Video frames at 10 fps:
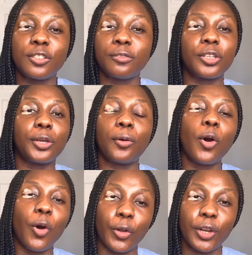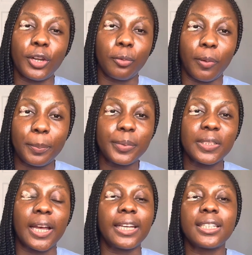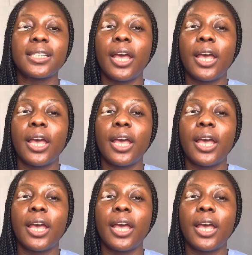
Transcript: of you on the website,